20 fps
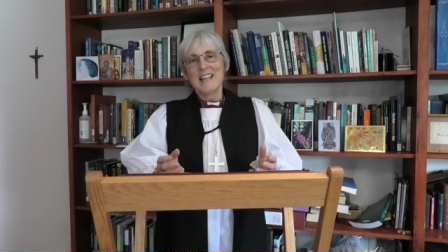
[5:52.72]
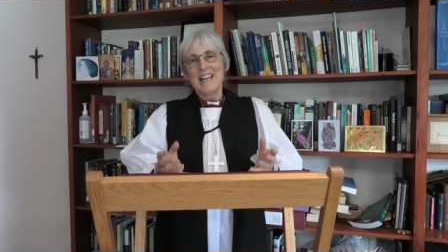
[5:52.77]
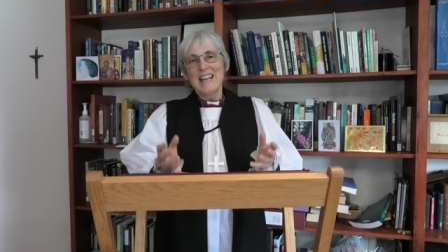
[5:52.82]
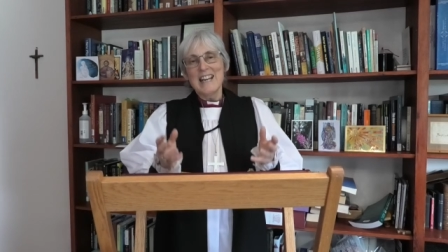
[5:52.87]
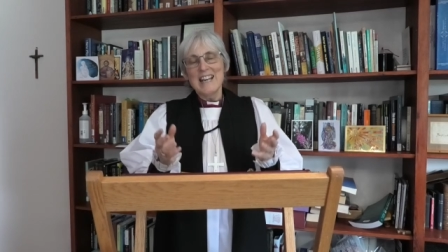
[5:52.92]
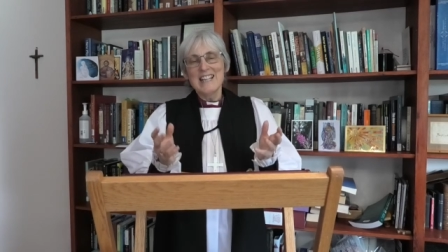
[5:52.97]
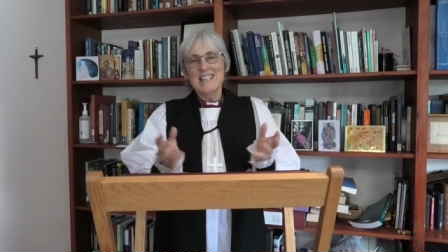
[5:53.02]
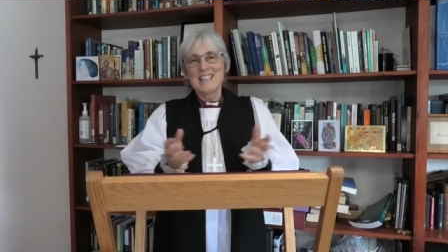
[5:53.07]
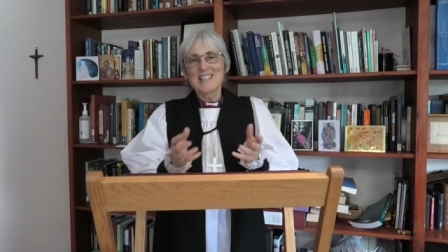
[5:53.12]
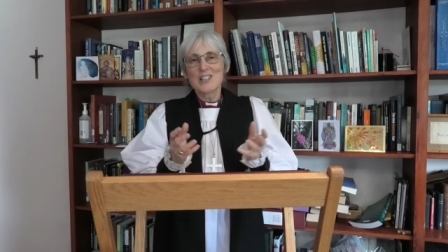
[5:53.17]

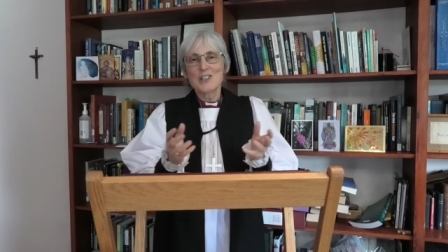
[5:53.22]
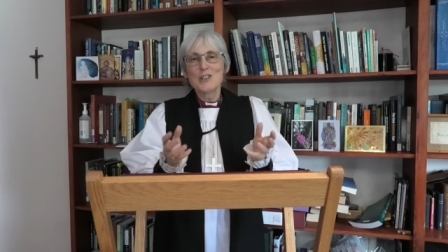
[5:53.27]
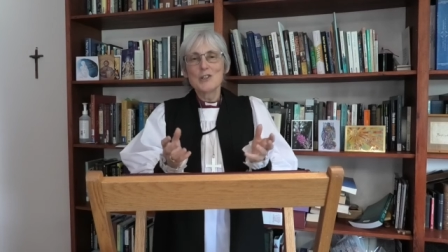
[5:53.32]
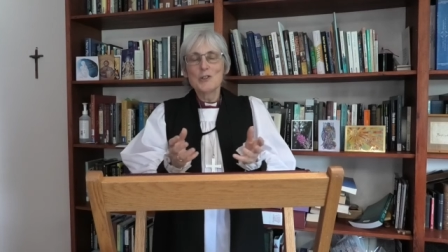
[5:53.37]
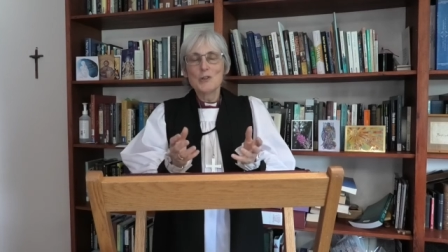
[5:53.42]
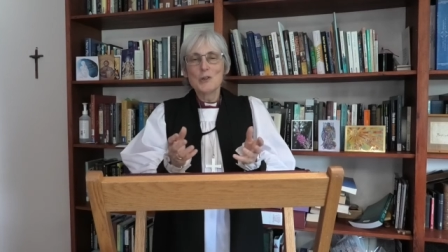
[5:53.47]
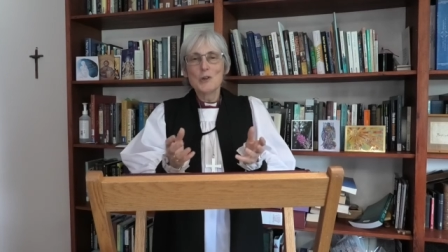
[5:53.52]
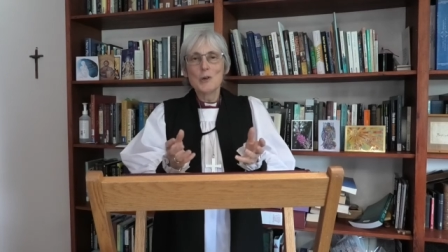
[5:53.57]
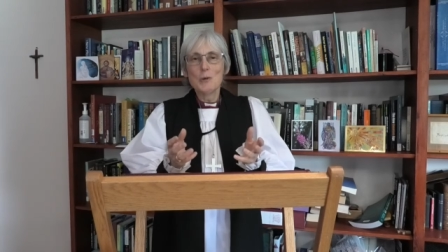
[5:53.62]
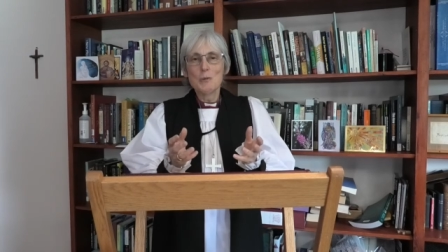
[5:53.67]
It is a
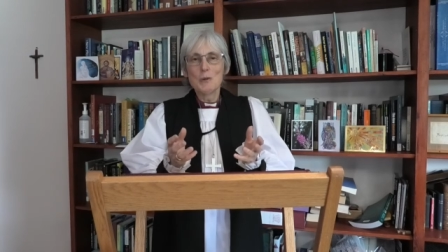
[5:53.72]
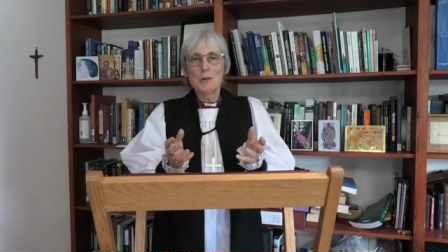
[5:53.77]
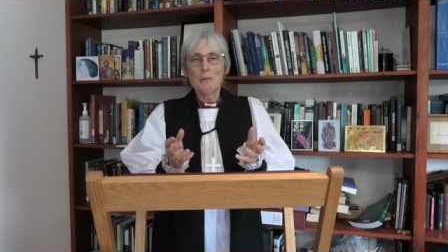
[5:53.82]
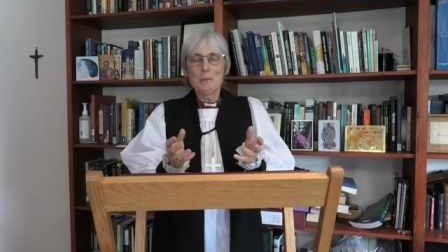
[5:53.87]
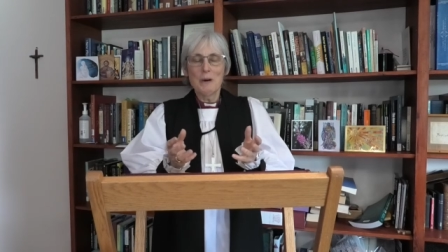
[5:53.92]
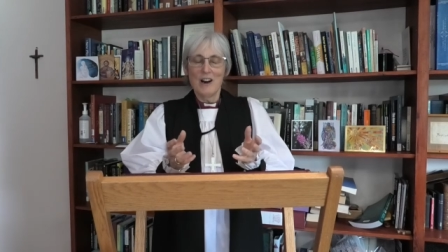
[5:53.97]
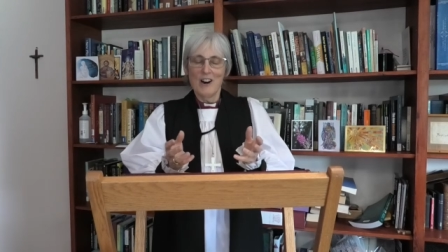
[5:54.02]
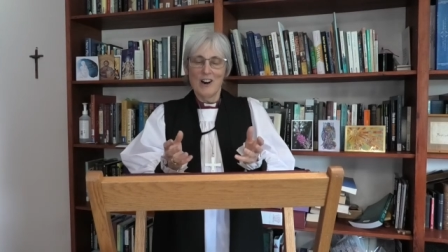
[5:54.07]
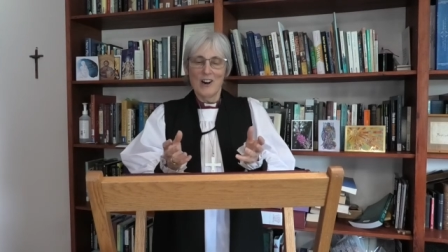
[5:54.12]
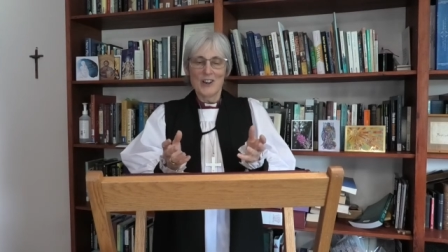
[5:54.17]
normal
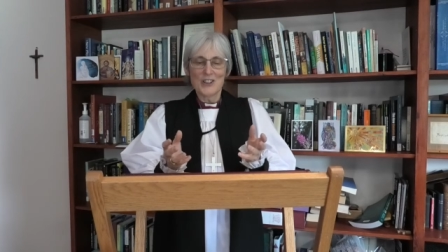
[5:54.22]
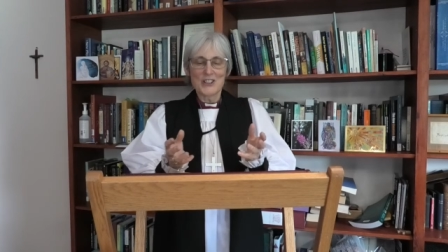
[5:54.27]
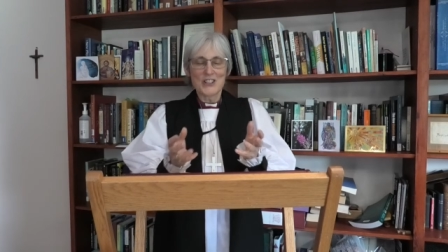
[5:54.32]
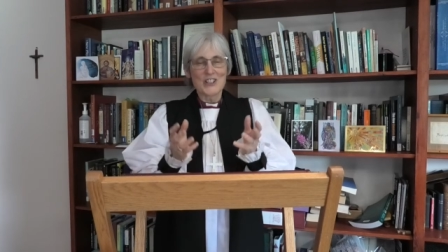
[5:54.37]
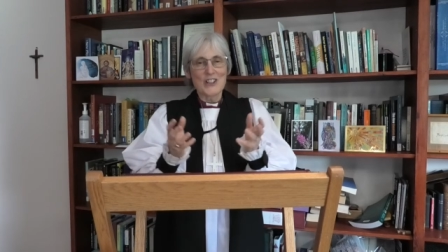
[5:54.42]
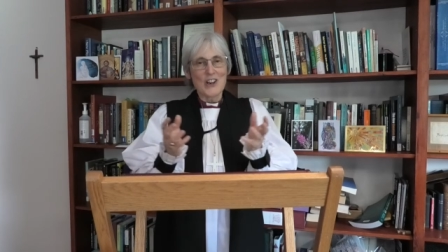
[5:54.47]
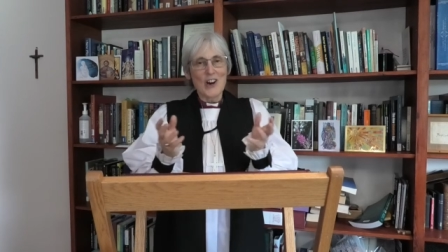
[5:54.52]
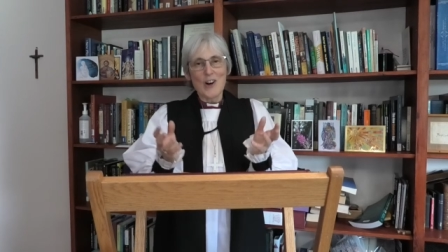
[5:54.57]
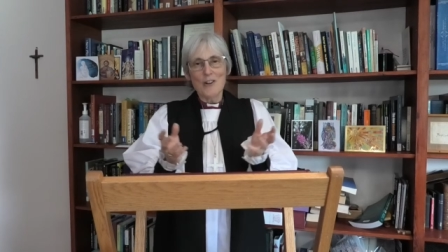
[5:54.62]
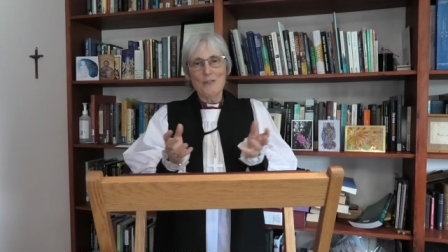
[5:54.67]

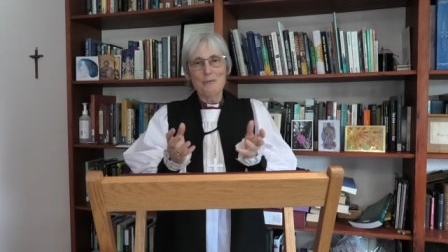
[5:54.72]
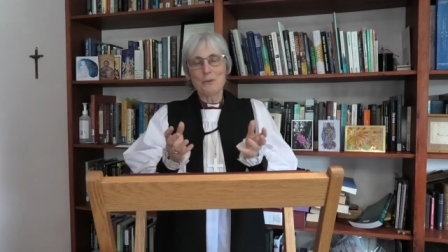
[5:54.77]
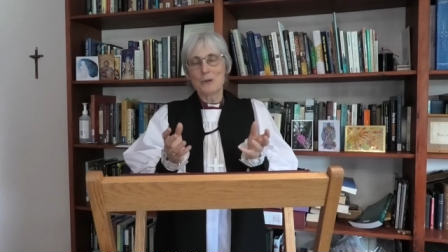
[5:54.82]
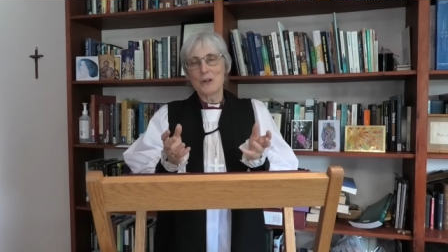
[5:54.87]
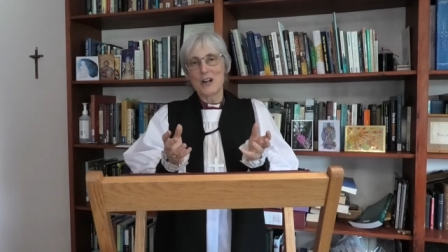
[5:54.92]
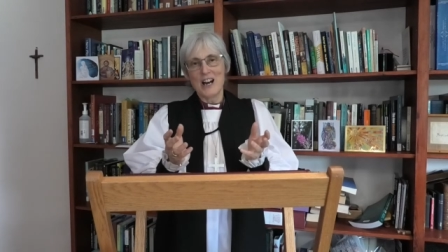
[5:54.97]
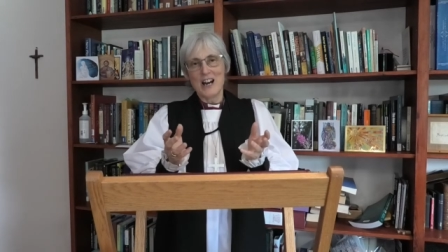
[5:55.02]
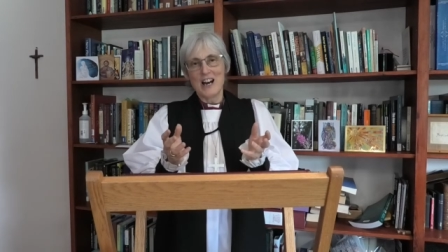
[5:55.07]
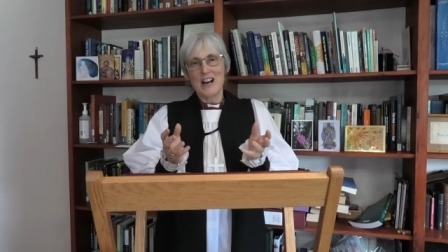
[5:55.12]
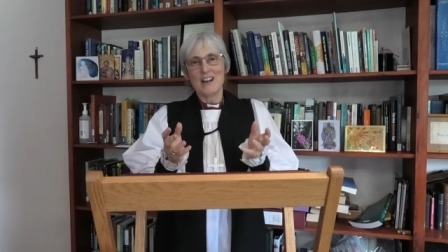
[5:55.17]
part of
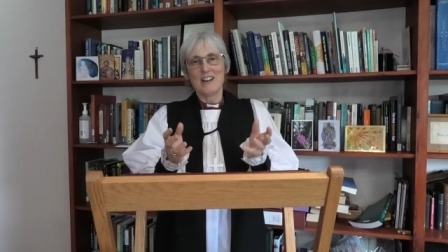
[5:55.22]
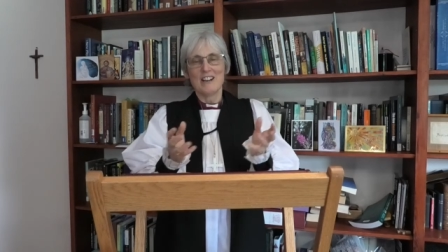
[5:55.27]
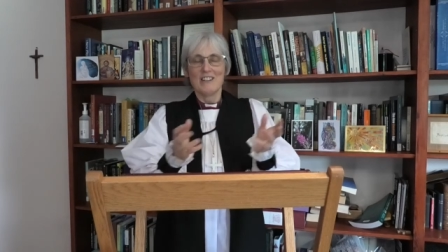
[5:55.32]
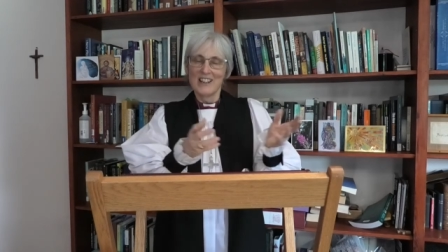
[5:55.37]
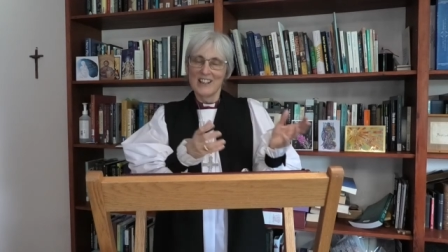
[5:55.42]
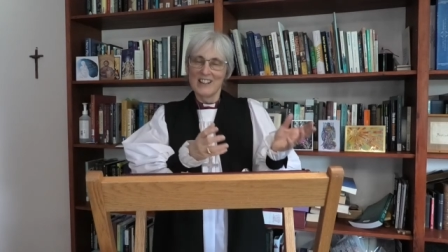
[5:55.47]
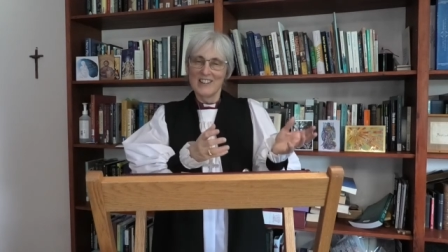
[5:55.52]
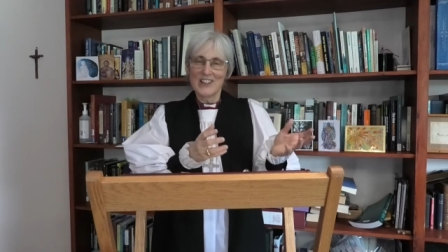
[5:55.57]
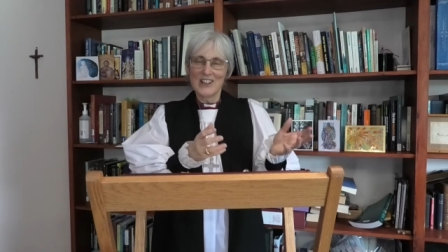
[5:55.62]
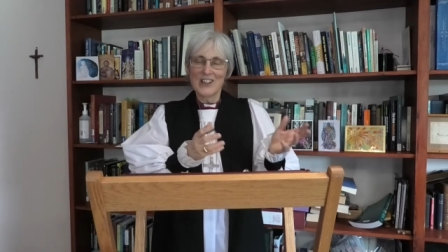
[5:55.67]
prayer
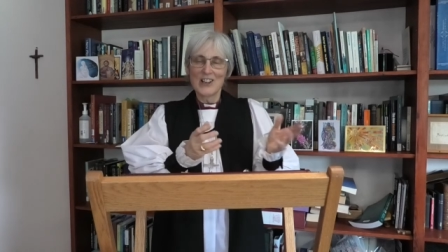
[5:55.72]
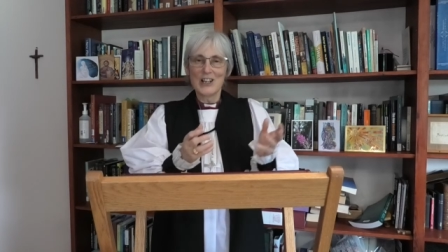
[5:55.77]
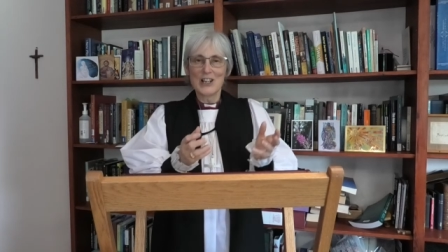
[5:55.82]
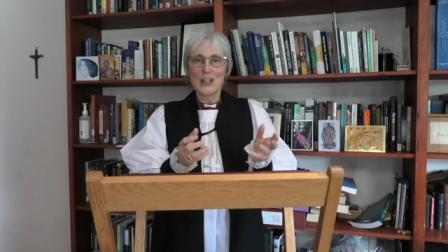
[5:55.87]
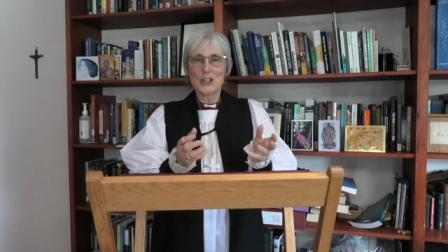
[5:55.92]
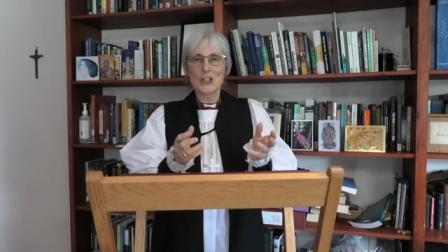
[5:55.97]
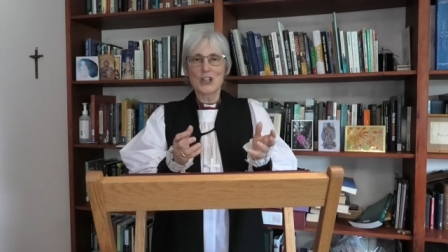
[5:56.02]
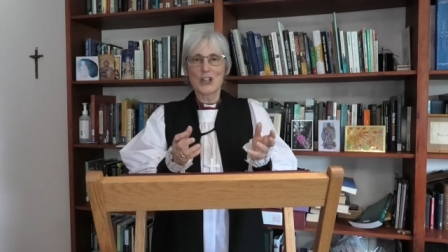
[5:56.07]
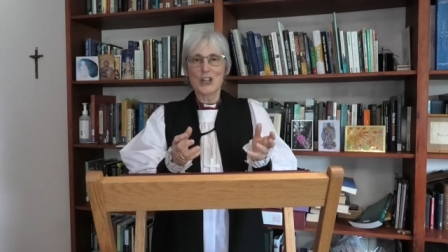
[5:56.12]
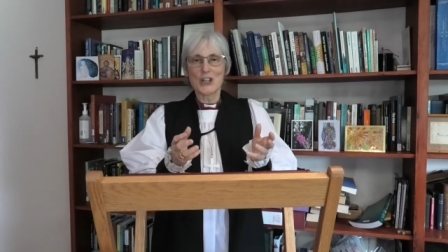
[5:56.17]
in the early
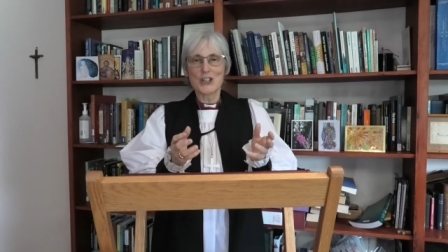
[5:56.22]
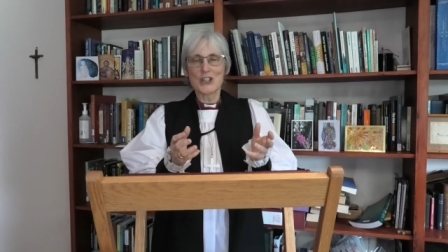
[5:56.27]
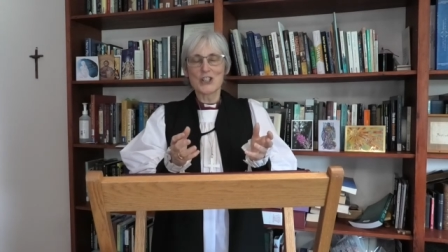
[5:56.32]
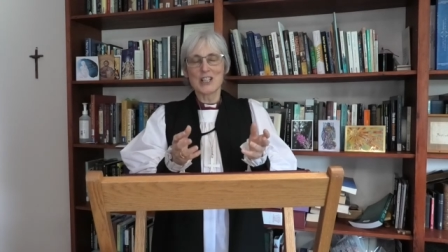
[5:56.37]
church.